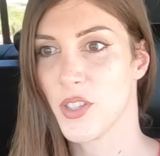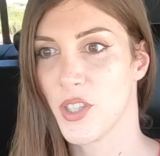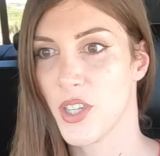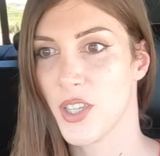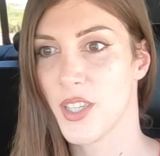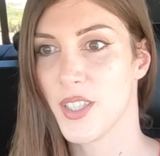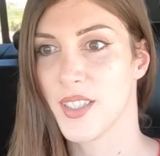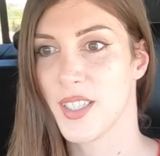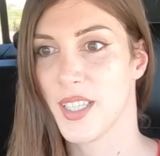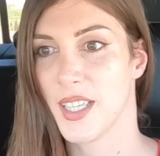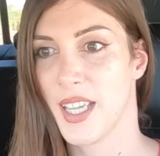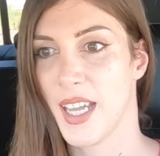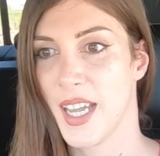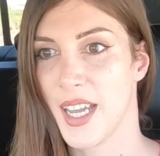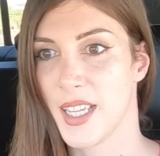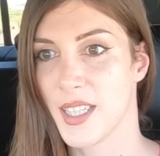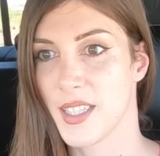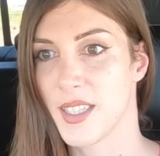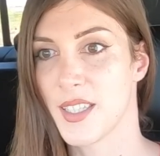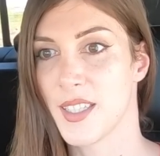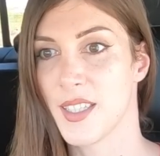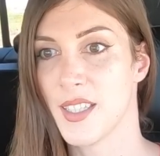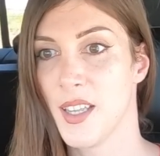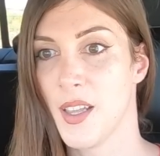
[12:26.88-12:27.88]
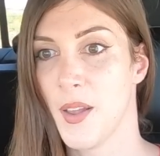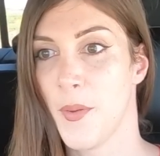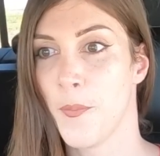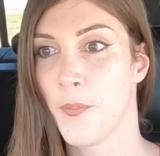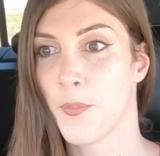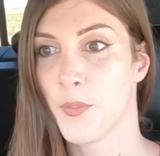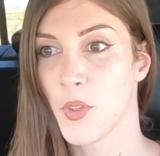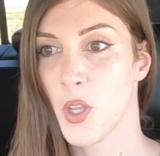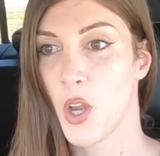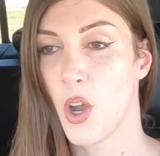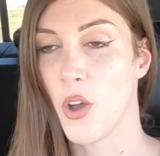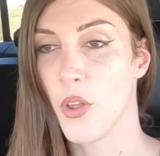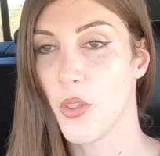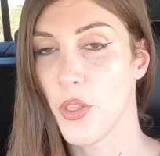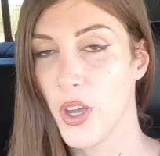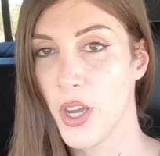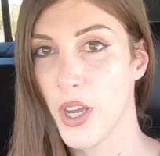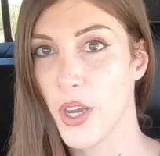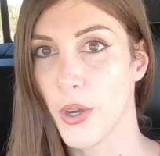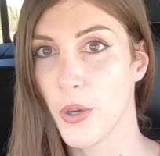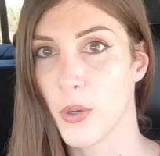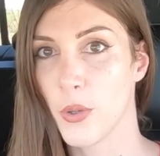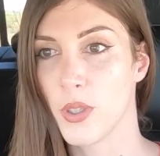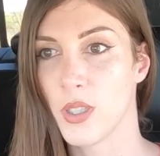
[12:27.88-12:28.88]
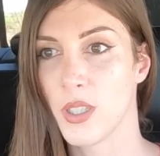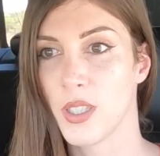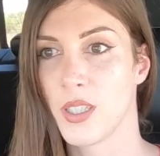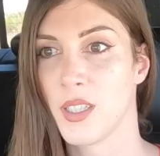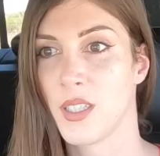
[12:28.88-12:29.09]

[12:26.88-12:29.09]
good as it gets. Although,